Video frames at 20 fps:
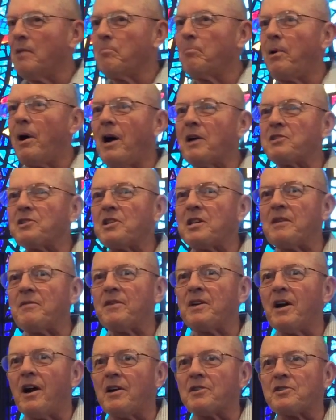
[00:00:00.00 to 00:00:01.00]
Positive
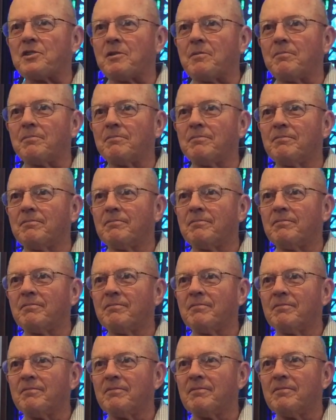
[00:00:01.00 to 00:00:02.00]
gossip.
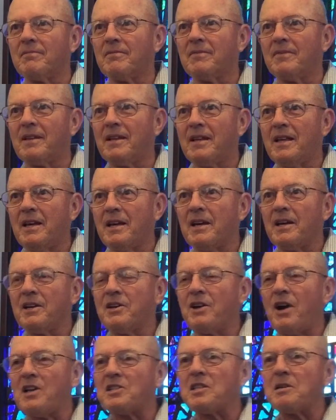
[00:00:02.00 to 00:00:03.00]

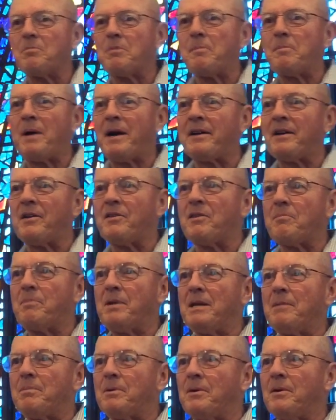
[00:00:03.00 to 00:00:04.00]
Gossip about other
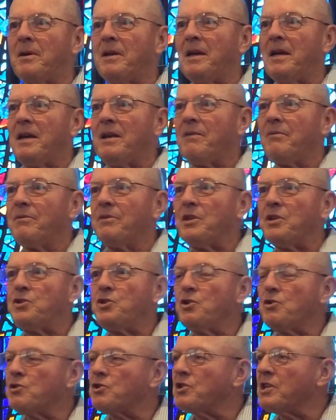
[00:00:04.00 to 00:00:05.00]
people. Did
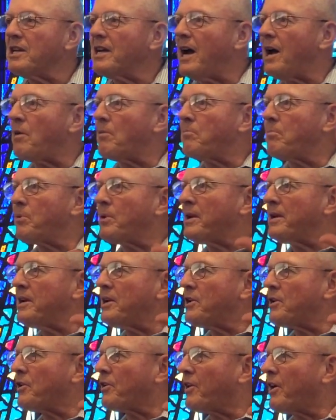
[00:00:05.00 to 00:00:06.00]
you see how pretty
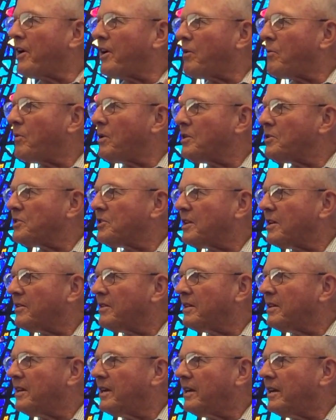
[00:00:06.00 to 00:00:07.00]
her hair was the
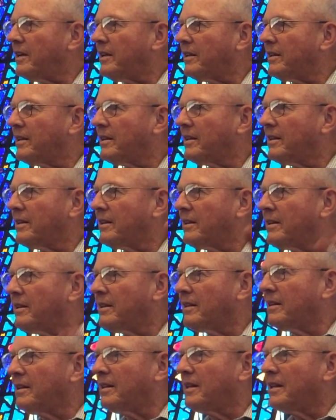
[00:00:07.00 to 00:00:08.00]
other day?
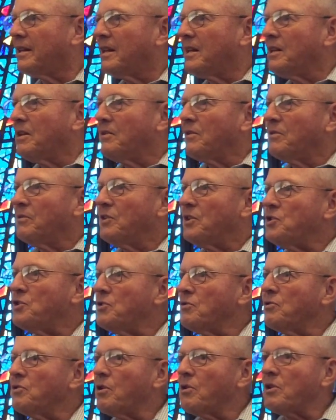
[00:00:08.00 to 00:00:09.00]
Did
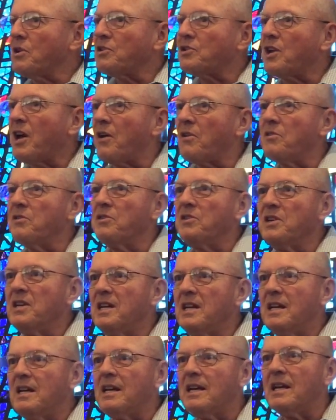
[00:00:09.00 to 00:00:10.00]
you notice how
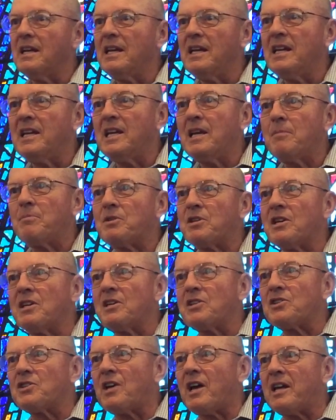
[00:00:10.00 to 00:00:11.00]
neat he keeps the
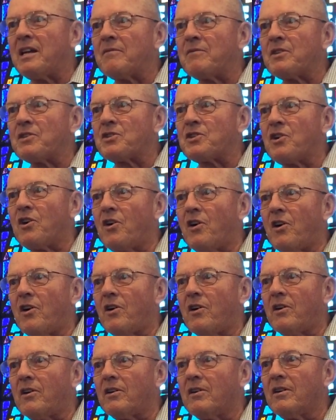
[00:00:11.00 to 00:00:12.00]
inside of his
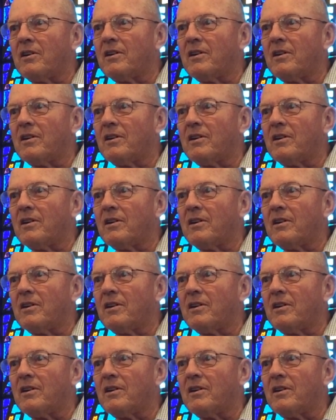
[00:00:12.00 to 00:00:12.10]
car?